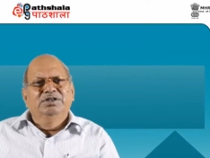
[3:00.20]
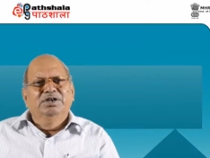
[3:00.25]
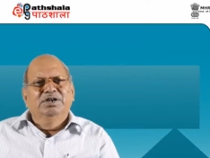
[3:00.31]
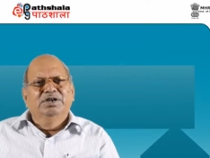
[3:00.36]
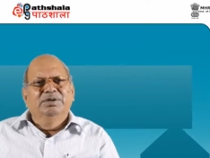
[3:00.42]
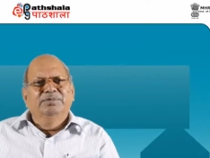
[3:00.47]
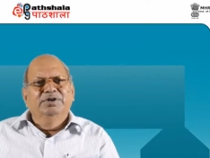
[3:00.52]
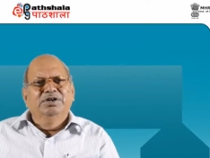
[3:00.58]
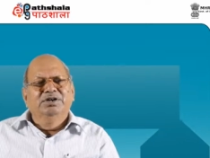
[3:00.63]
the
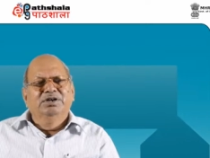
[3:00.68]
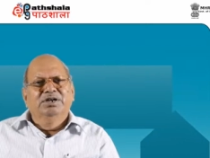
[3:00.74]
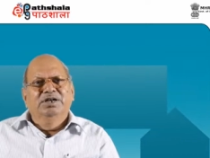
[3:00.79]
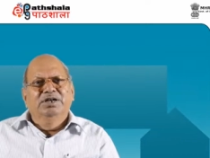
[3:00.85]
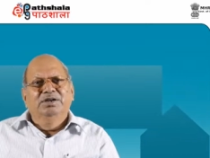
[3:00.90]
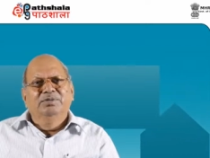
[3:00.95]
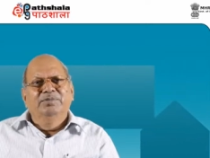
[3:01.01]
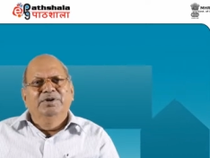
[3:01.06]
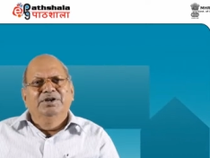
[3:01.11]
chemical
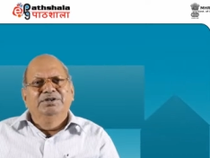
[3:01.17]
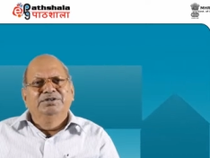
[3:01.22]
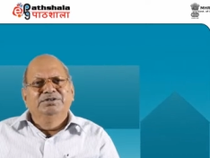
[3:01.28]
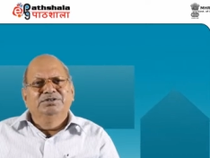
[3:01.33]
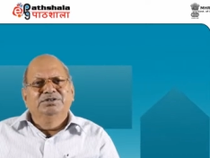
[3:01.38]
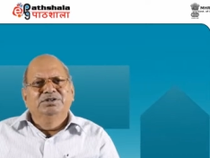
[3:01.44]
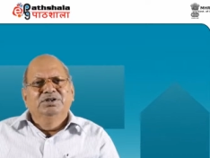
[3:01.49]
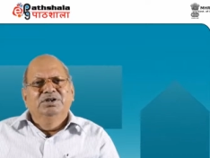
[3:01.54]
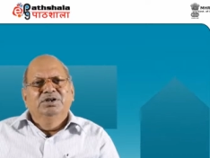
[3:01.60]

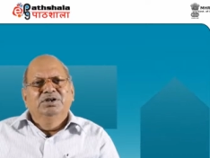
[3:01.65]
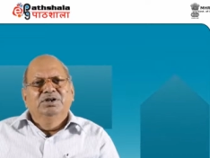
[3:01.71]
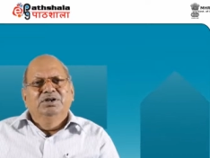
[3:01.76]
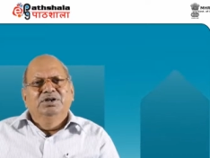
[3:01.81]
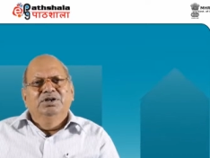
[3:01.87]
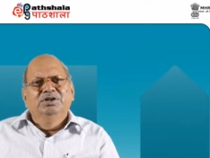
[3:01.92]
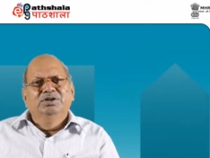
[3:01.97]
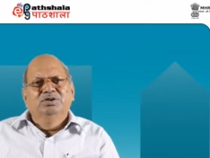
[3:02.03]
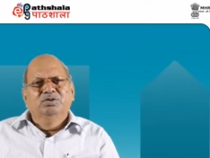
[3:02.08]
elements
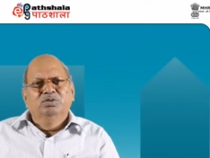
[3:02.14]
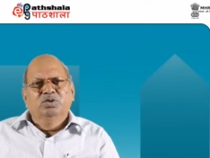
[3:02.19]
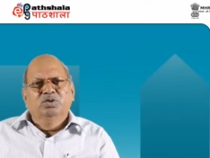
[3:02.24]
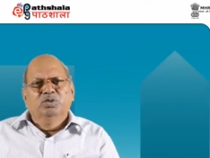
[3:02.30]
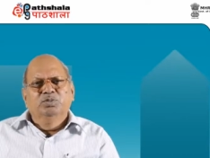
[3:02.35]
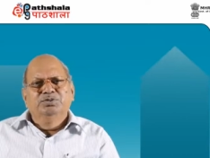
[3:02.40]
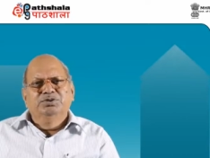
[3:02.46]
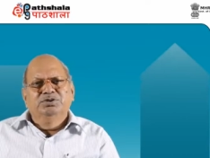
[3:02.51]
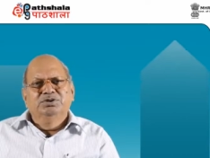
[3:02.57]
into
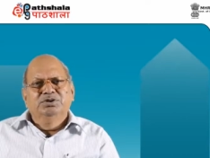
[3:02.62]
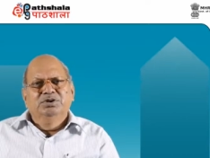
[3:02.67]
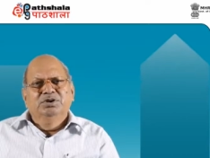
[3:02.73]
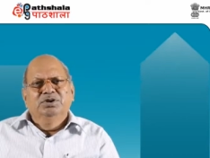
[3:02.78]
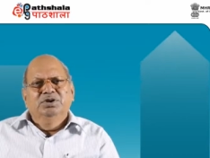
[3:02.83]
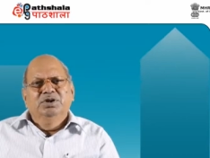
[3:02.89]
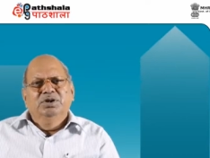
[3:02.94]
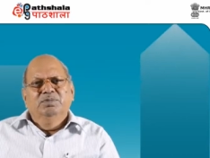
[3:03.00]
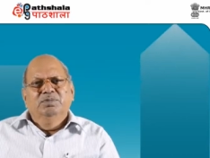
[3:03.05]
groups
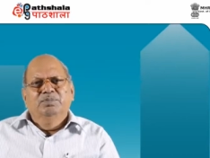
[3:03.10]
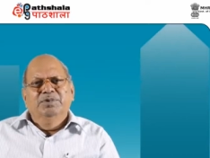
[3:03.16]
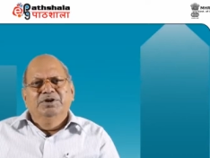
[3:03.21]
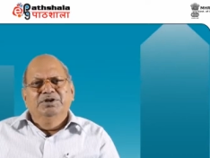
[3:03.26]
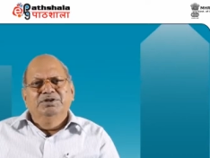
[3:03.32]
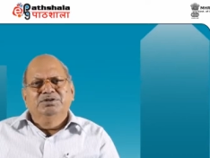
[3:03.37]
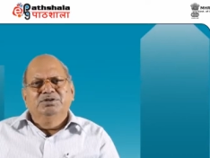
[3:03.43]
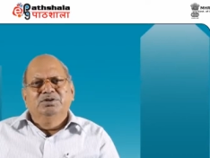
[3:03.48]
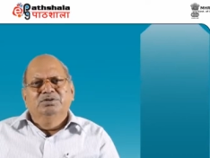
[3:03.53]

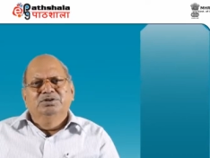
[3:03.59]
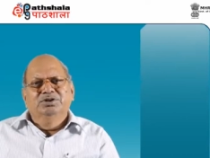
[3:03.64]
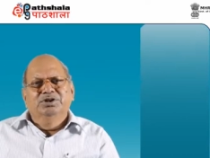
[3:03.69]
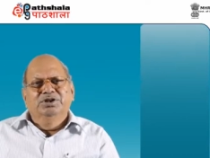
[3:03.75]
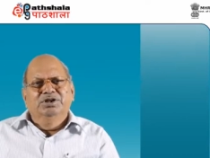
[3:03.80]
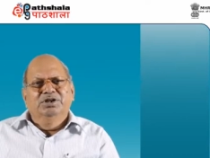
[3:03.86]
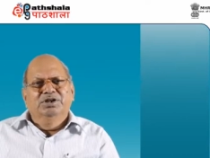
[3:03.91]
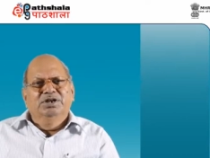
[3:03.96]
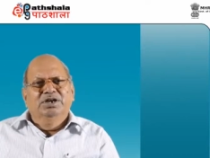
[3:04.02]
based on
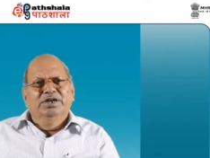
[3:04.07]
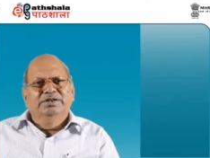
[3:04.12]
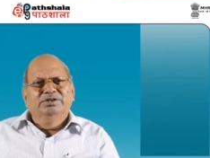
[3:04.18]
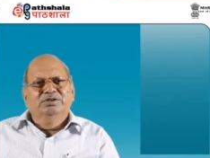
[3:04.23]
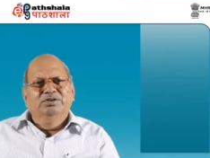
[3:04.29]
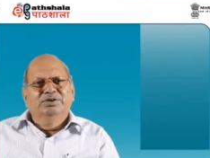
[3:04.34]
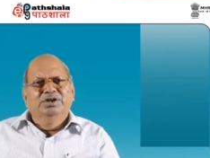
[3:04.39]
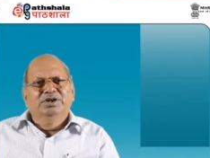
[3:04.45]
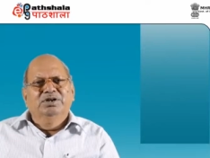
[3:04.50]
their
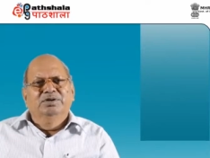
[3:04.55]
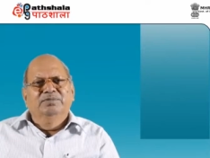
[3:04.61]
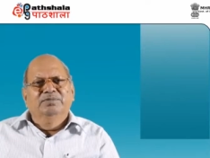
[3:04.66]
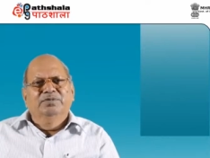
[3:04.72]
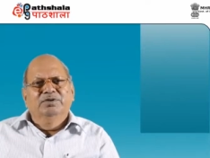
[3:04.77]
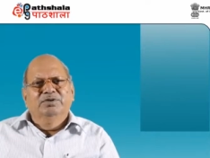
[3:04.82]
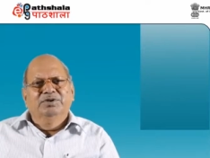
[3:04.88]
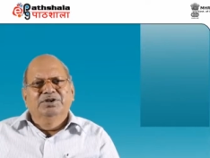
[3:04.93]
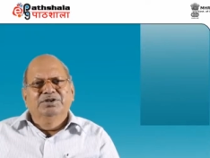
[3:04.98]
electronic
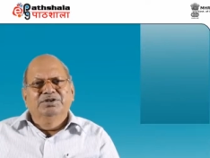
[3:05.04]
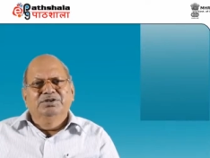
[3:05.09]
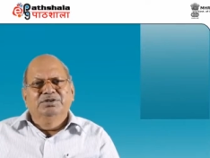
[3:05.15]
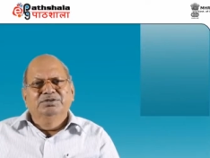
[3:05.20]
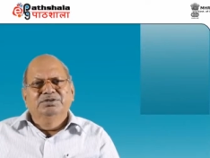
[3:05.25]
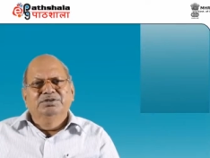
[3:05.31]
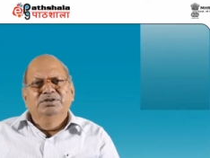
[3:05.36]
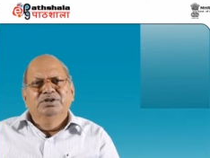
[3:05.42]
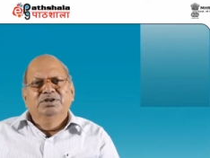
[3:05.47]

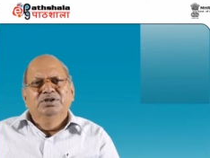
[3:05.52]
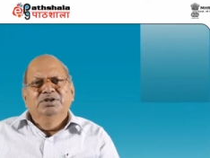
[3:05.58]
configuration.